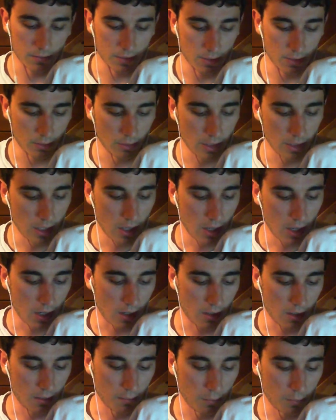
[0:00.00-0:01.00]
So
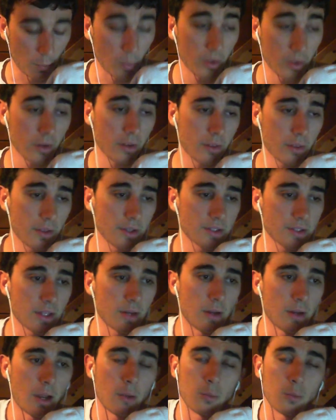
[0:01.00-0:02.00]
one of the things
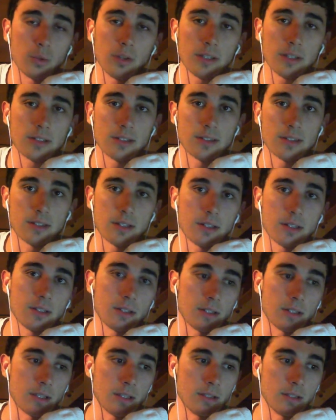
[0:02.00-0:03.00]
that I would like to
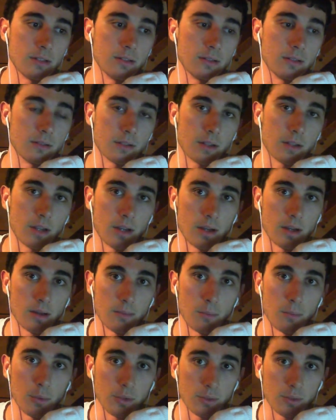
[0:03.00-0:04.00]
see in
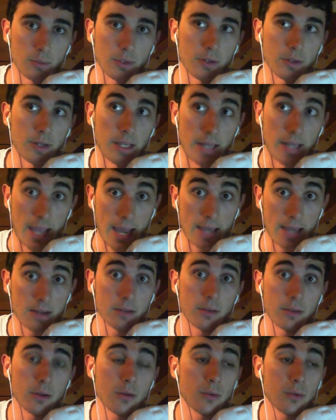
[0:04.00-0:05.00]
multiplayer get
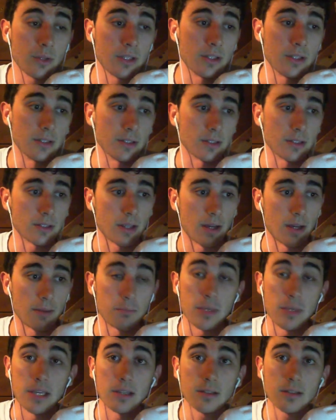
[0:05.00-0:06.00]
added though is
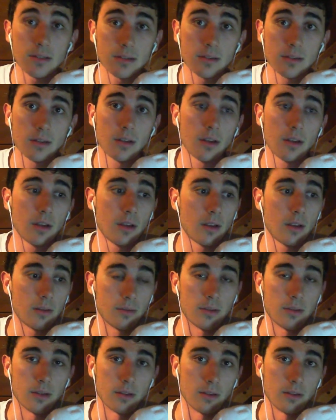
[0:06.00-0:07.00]
pings,
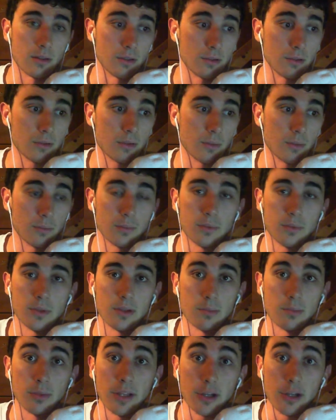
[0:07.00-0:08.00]

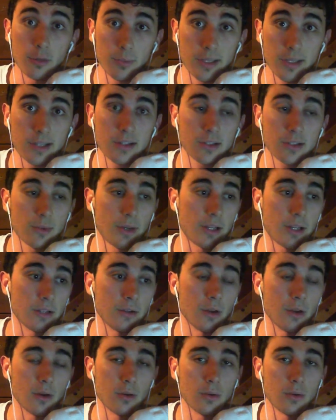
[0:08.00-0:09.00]
the player ping, so I can
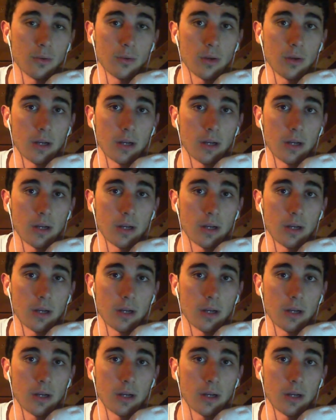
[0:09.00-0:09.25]
know